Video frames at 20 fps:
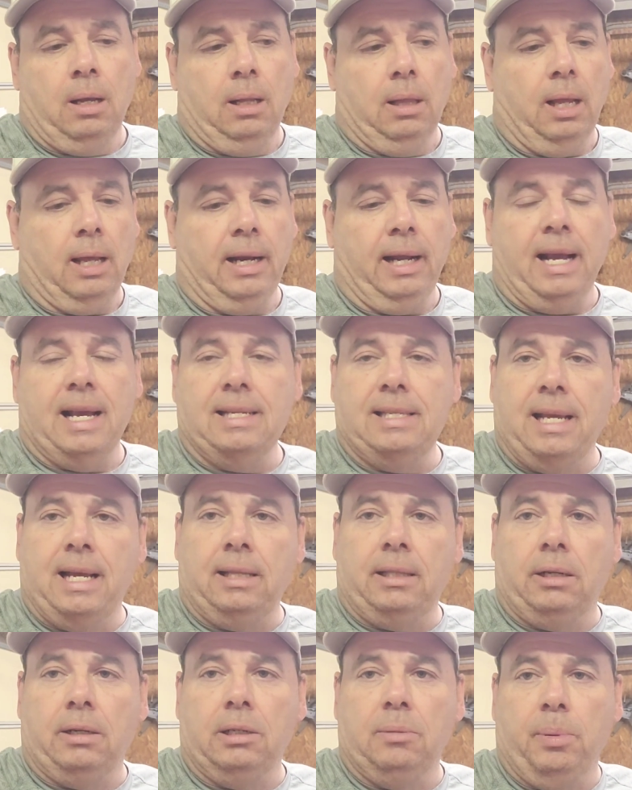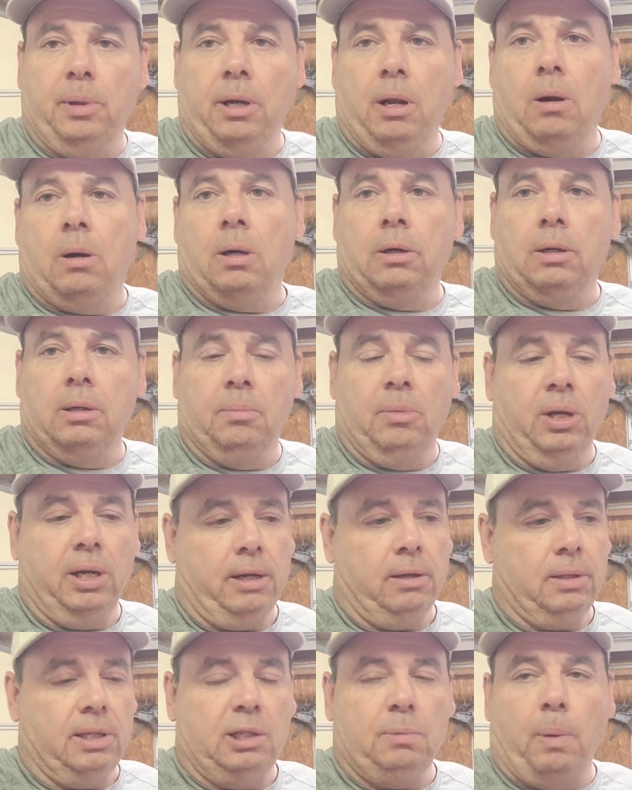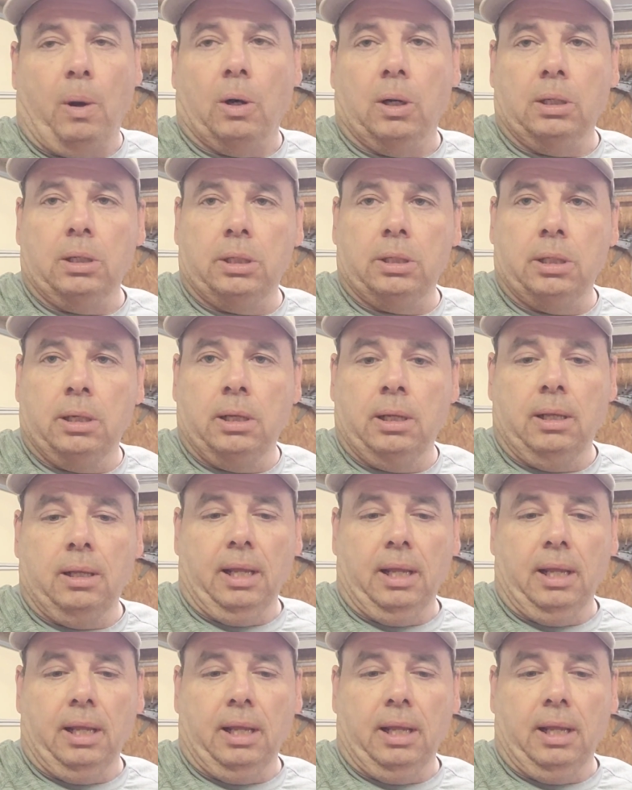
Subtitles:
a lot of guys out there spend hard-earned money on these parts.